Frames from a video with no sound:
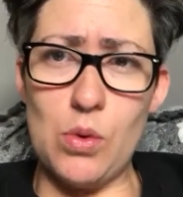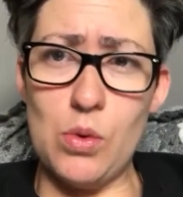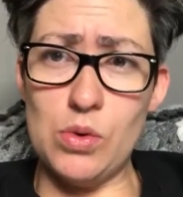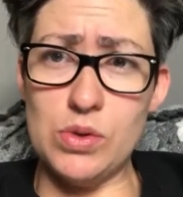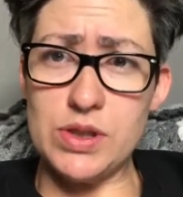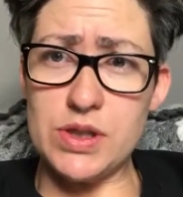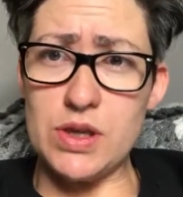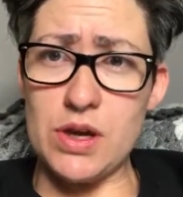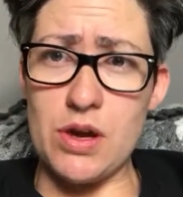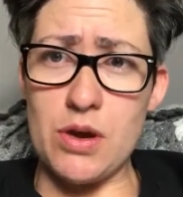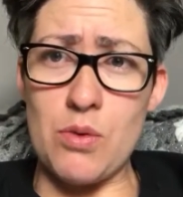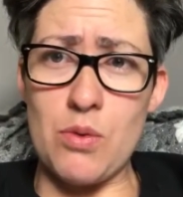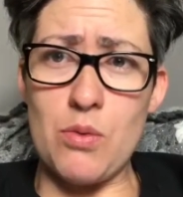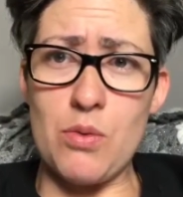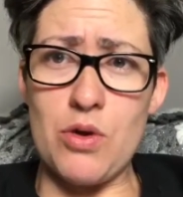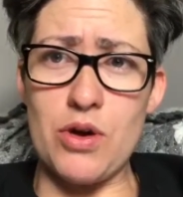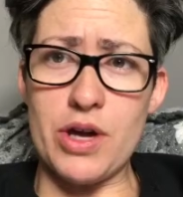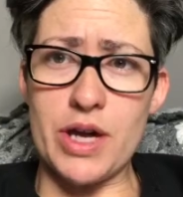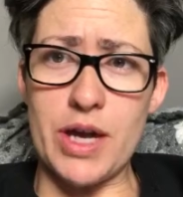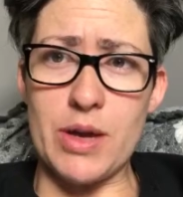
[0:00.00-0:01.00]

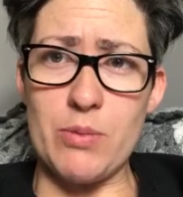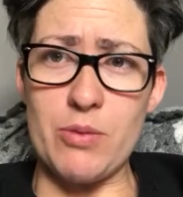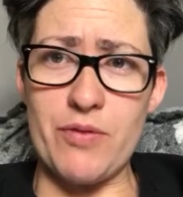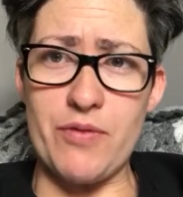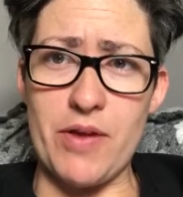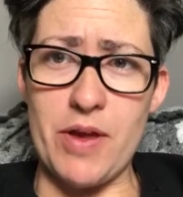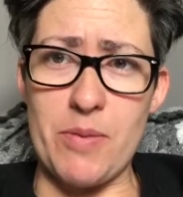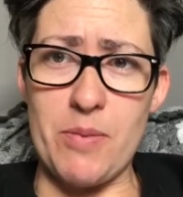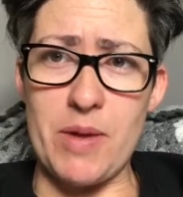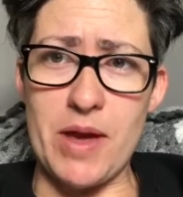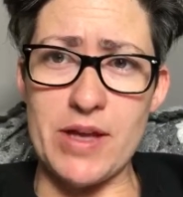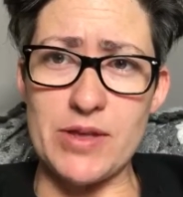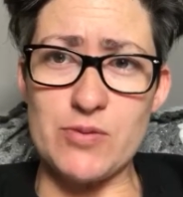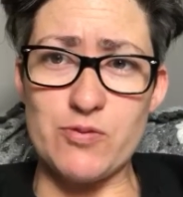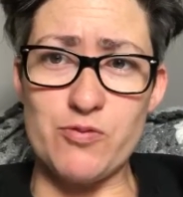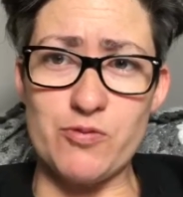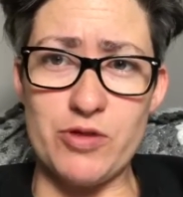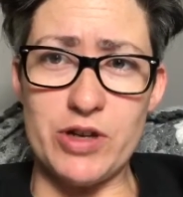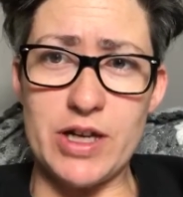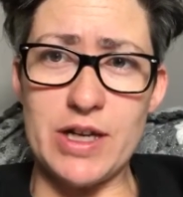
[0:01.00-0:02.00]
Also, working with him
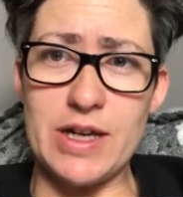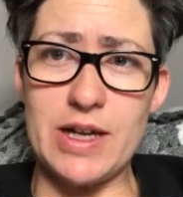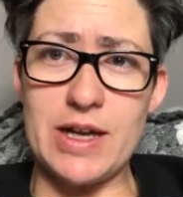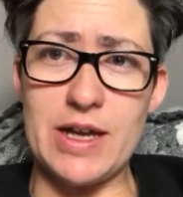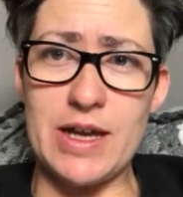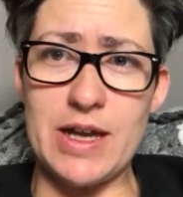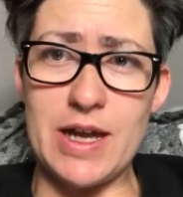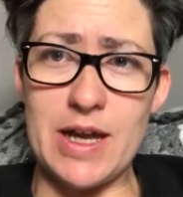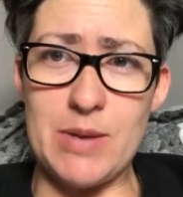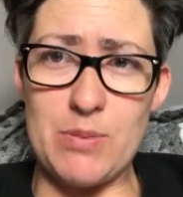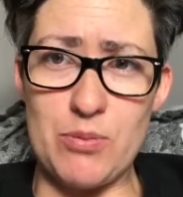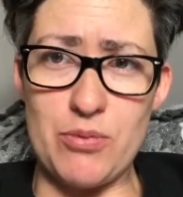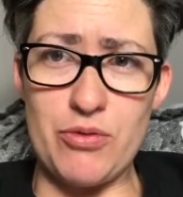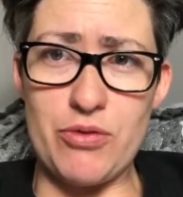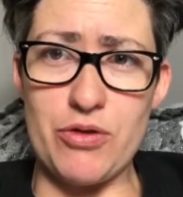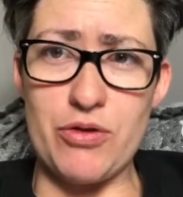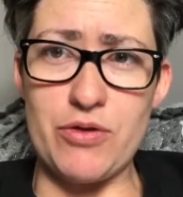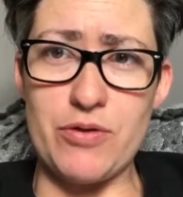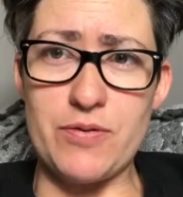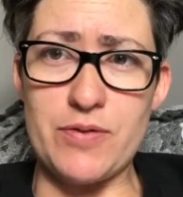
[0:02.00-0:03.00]
has really
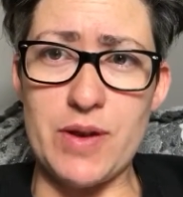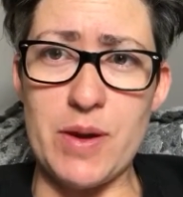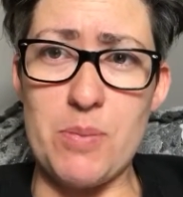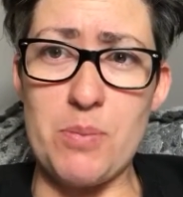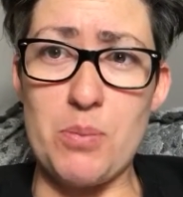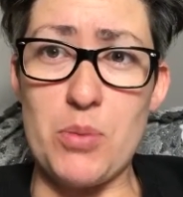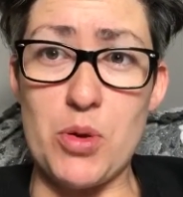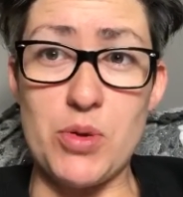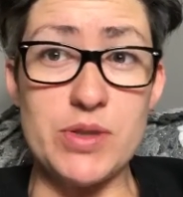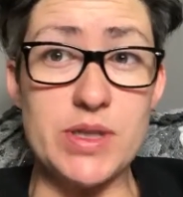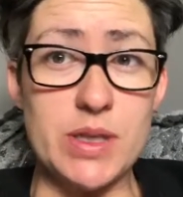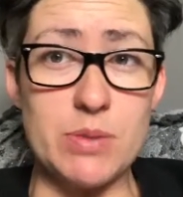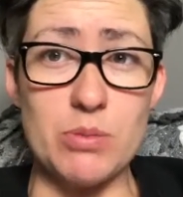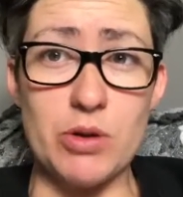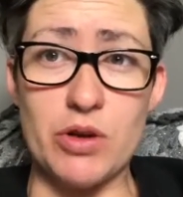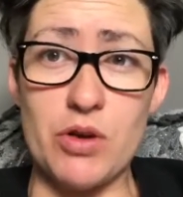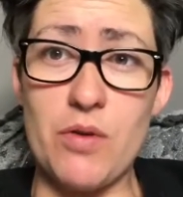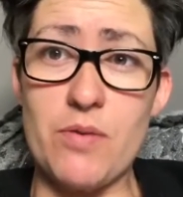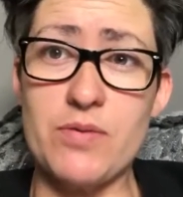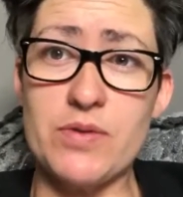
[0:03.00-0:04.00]
improved and
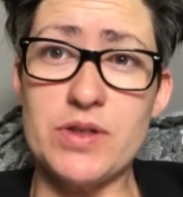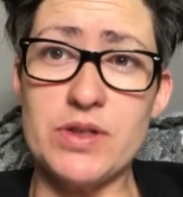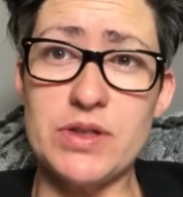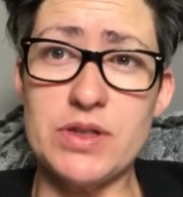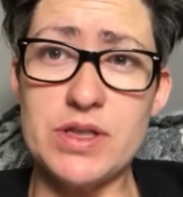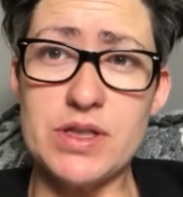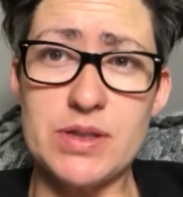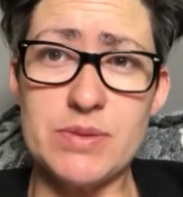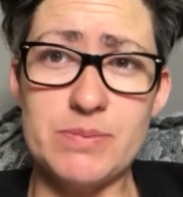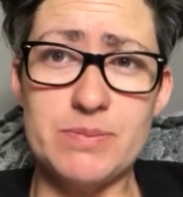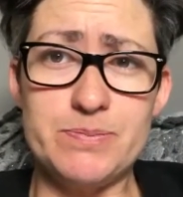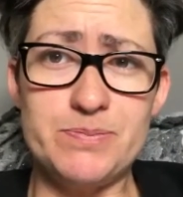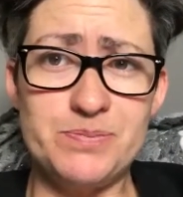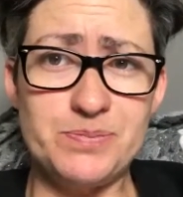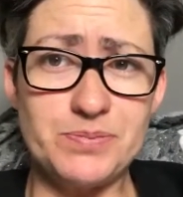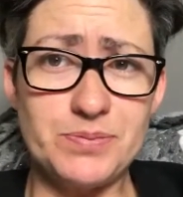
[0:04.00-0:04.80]
boosted my confidence.